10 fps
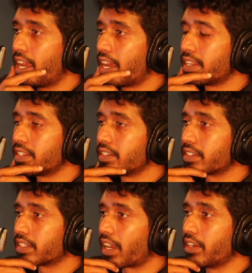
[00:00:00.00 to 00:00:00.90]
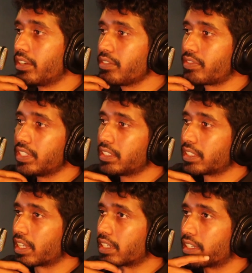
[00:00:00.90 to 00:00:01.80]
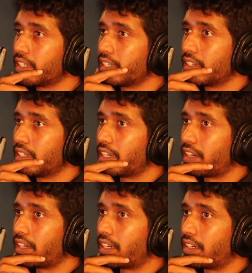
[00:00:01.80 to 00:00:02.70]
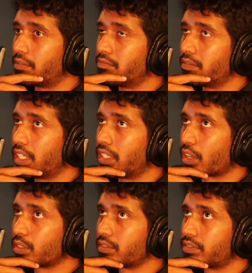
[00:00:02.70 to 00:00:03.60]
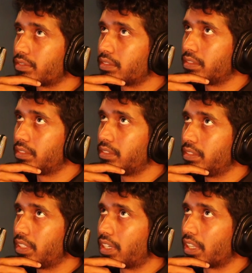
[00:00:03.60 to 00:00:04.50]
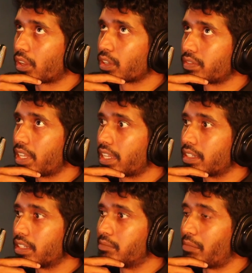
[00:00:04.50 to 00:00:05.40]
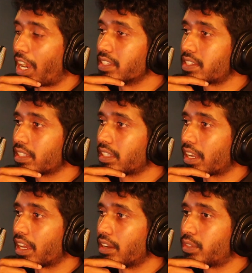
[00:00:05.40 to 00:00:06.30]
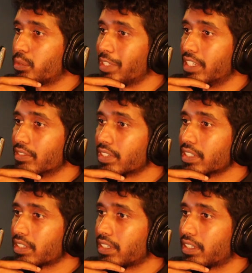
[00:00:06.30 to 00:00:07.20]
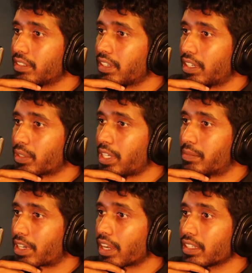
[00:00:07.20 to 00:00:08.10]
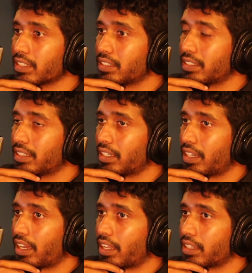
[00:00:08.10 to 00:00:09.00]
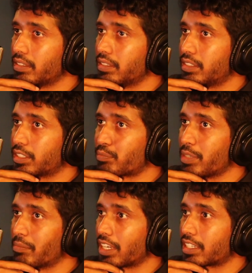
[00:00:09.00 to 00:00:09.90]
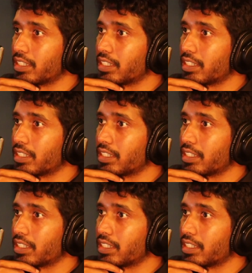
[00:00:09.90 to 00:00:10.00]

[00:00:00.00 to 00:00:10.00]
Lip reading: And I really feel that a lot of that mindset that I have to be different and to keep trying and just be